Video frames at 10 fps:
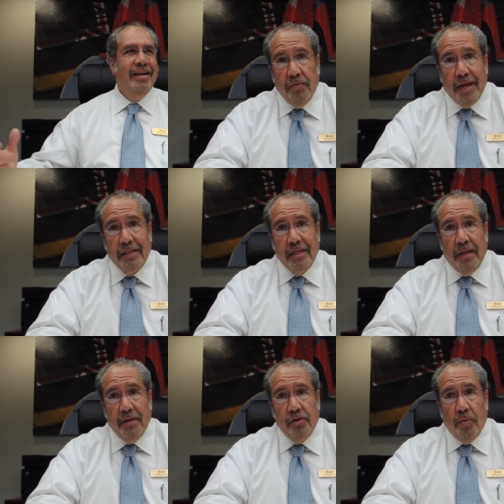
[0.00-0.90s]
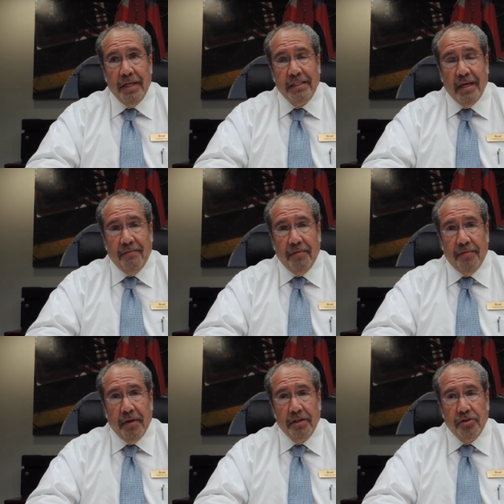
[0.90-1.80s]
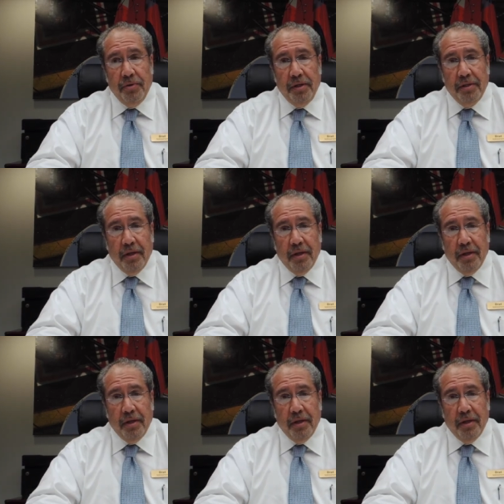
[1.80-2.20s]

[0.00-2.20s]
That's on the 27th Street